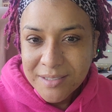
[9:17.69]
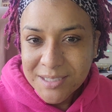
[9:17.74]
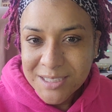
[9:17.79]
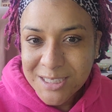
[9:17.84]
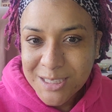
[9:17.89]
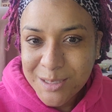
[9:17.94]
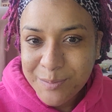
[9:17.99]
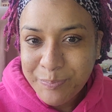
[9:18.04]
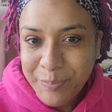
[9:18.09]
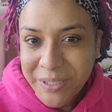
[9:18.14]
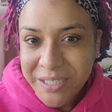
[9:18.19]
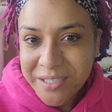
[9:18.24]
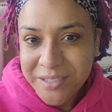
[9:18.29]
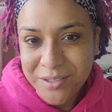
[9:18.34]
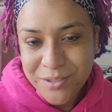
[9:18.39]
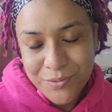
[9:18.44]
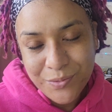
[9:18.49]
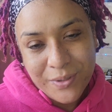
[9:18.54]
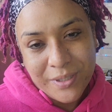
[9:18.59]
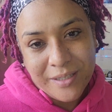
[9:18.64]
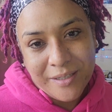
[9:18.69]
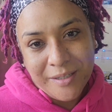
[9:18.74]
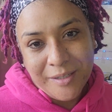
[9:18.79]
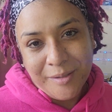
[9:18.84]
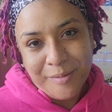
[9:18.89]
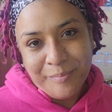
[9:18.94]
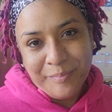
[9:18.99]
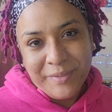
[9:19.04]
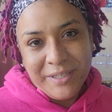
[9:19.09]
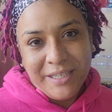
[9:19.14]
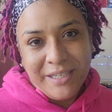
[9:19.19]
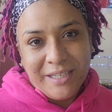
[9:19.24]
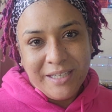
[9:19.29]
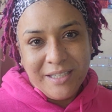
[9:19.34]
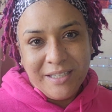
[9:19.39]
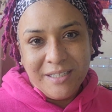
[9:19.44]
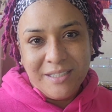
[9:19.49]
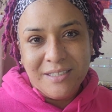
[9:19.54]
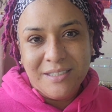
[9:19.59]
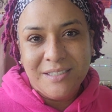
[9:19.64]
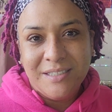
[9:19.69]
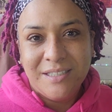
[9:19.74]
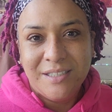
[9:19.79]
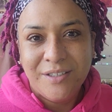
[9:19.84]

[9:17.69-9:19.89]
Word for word: speak to them and